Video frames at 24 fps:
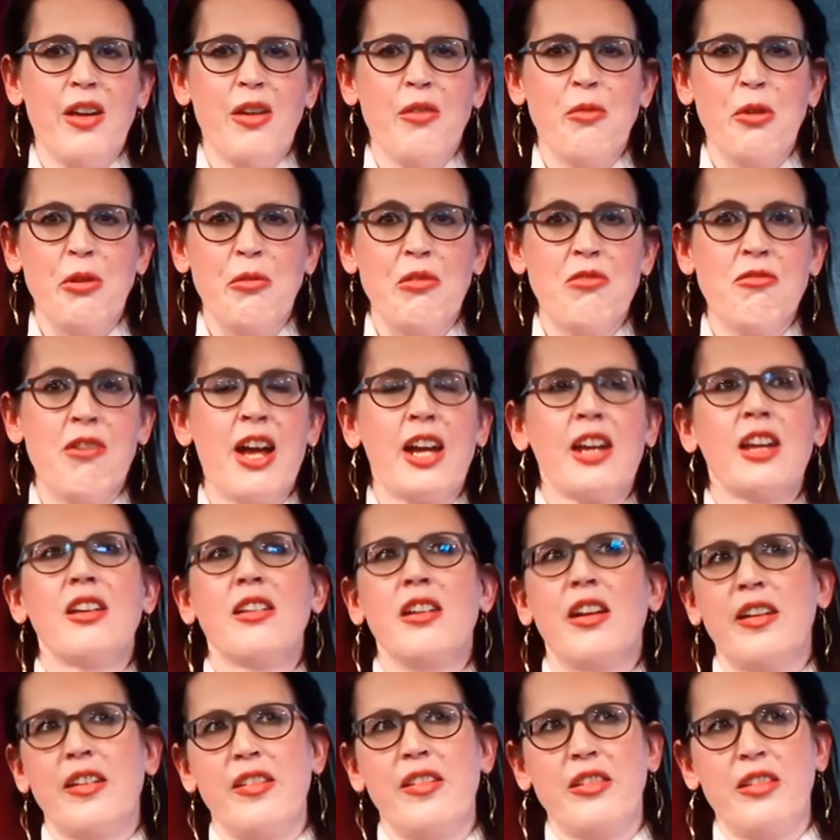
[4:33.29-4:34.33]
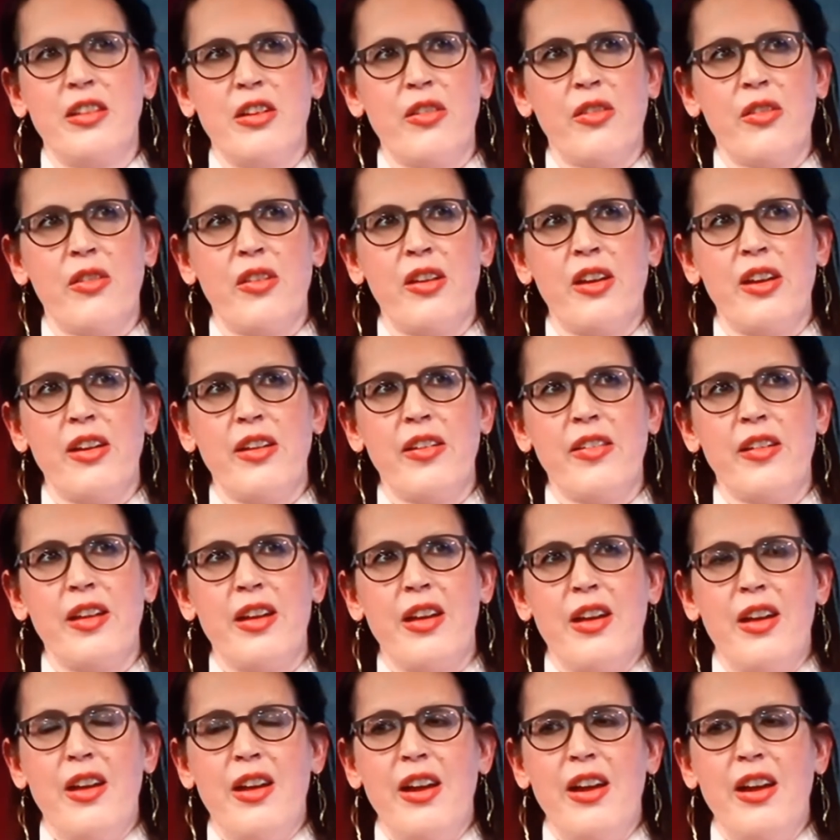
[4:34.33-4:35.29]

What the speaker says: we were recognising those things.